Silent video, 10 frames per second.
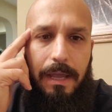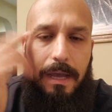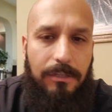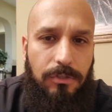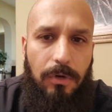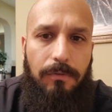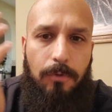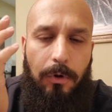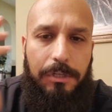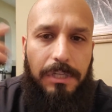So, of
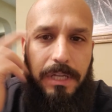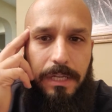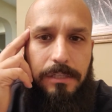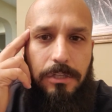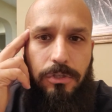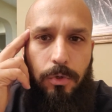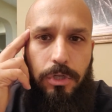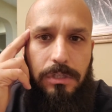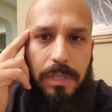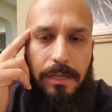course,
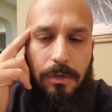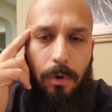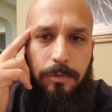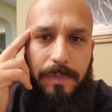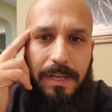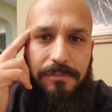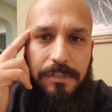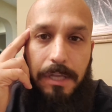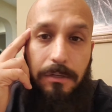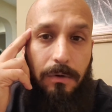institutions like Goldman have
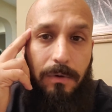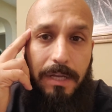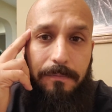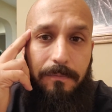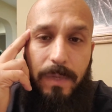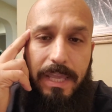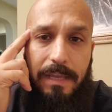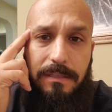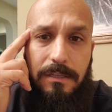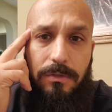said, you know what, we
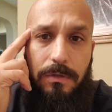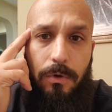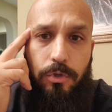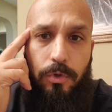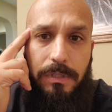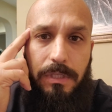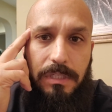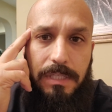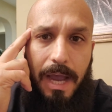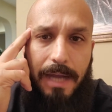can't continue to go short
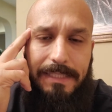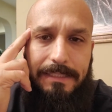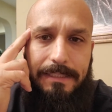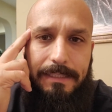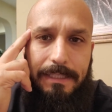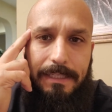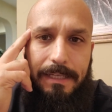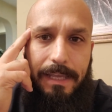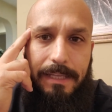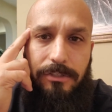these stocks.
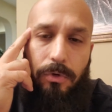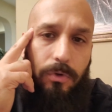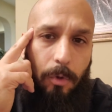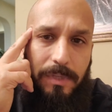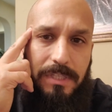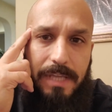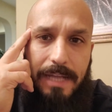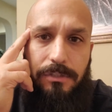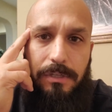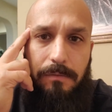And so Goldman
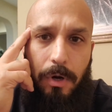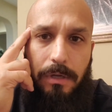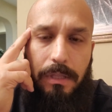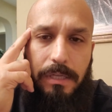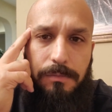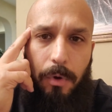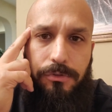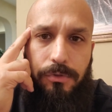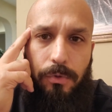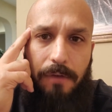Sachs and Barclays
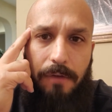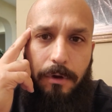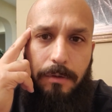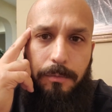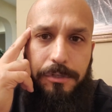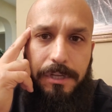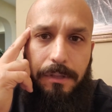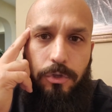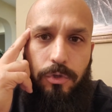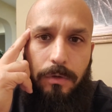both sold off 100% of
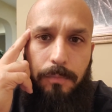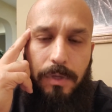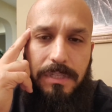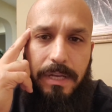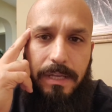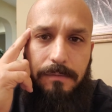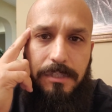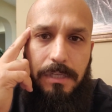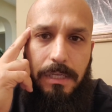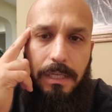their short puts on
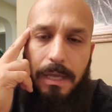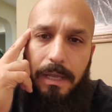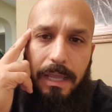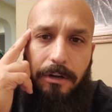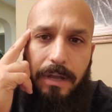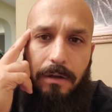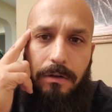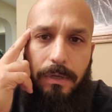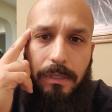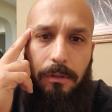AMC and are now
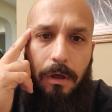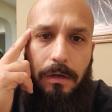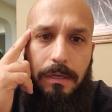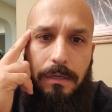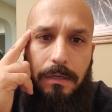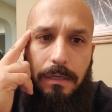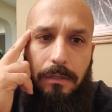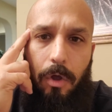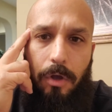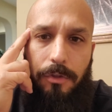going long
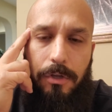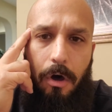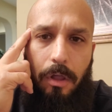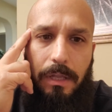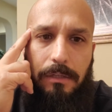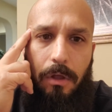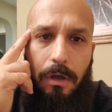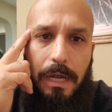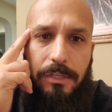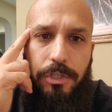the call and
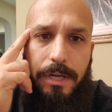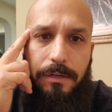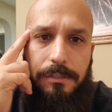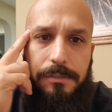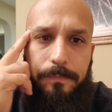long on shares.